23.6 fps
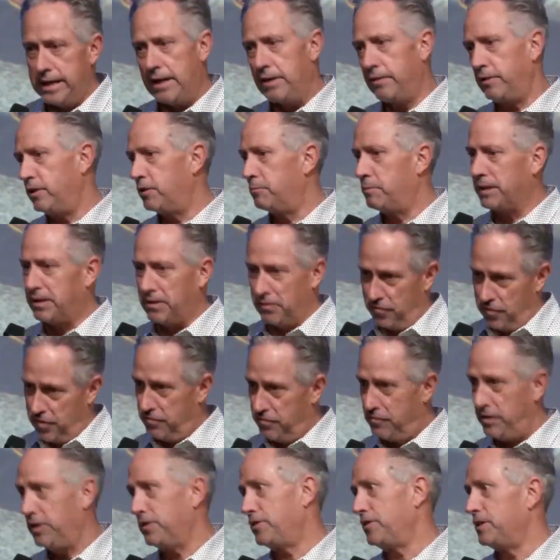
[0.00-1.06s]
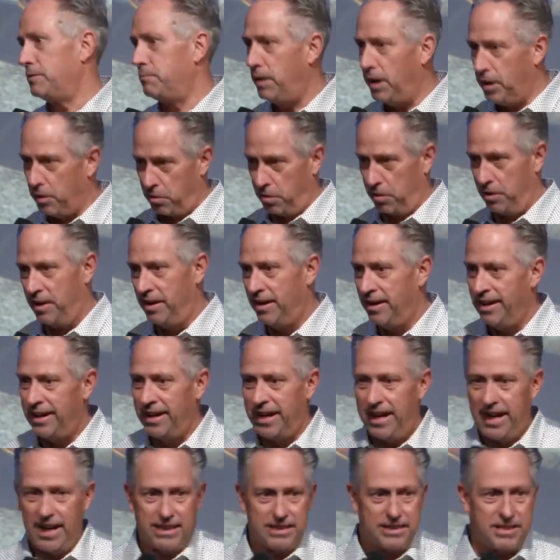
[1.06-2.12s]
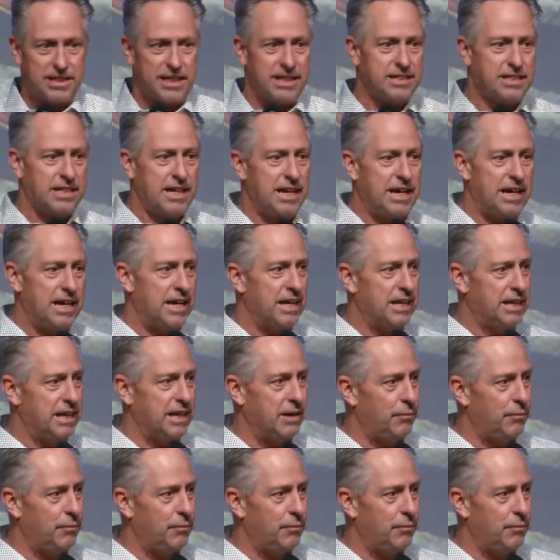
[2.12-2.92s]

down there about the 15th of the month and see Ted.